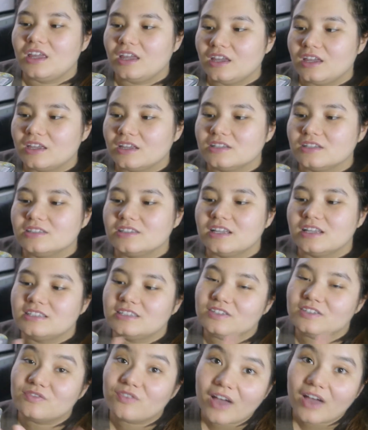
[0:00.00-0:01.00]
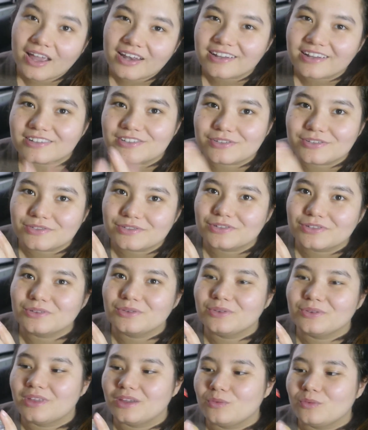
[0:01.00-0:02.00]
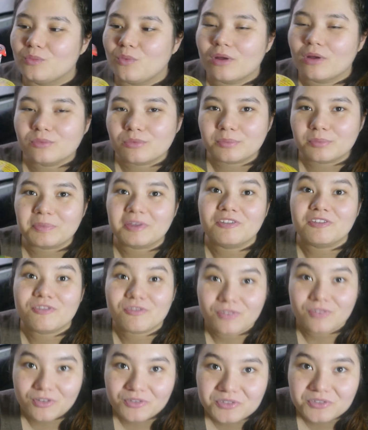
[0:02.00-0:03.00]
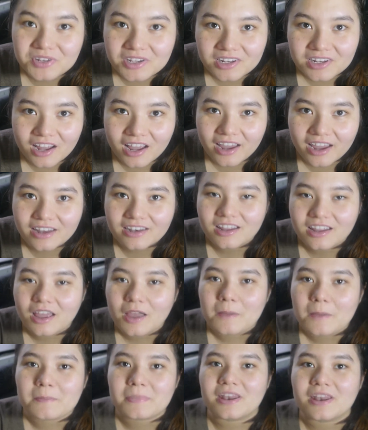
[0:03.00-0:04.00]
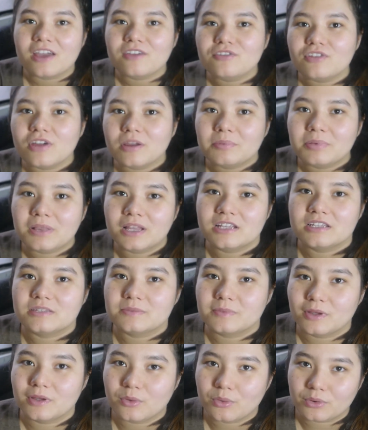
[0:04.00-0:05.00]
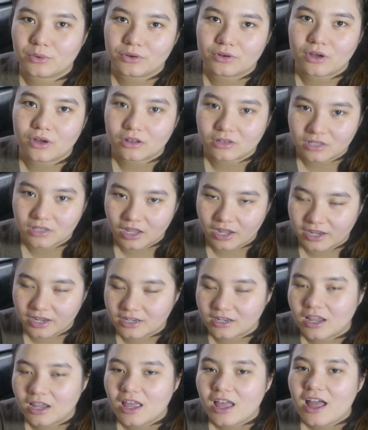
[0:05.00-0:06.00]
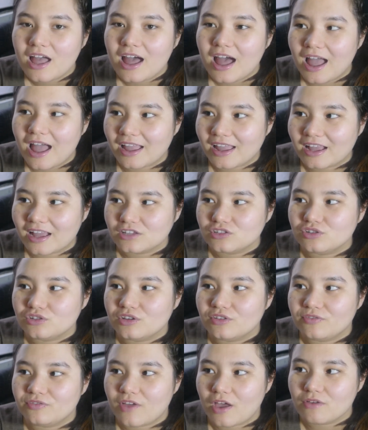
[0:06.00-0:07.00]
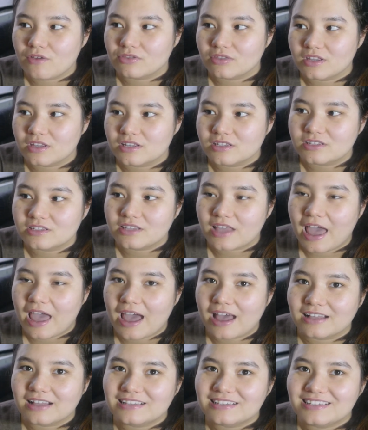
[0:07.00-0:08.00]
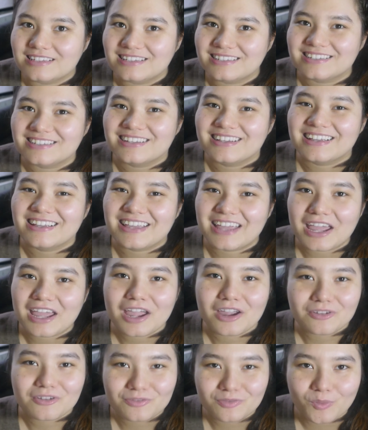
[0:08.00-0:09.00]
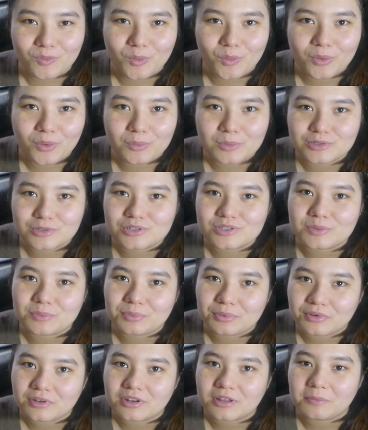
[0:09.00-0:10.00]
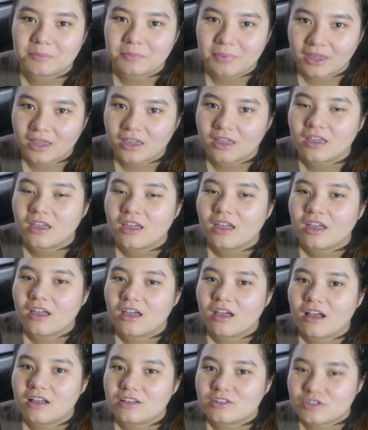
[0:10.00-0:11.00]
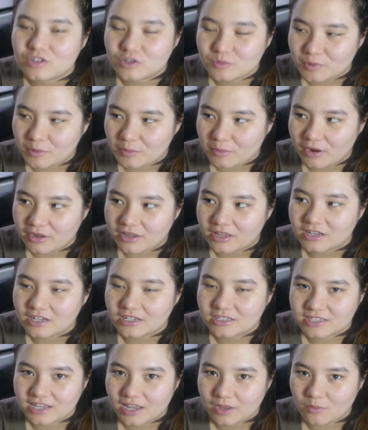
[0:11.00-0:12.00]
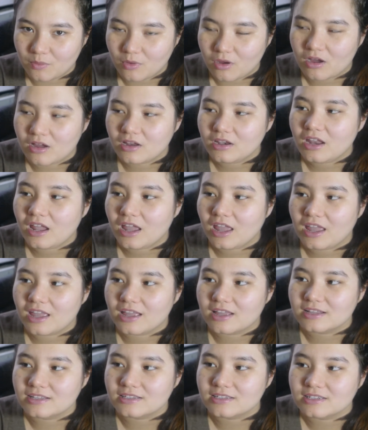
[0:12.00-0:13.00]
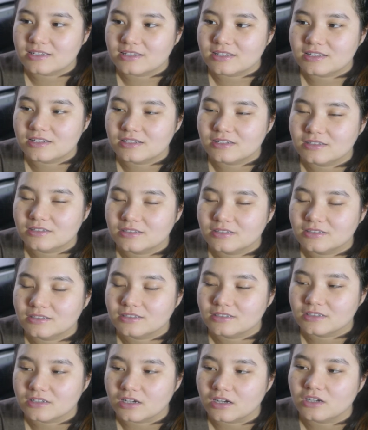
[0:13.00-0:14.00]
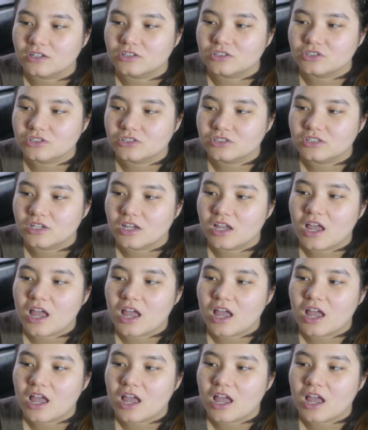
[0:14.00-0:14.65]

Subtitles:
and then divide into two, then one would be $59. But after I placed my order online, I actually found this at Carrefour, which is a pretty big supermarket in Taiwan, and gosh,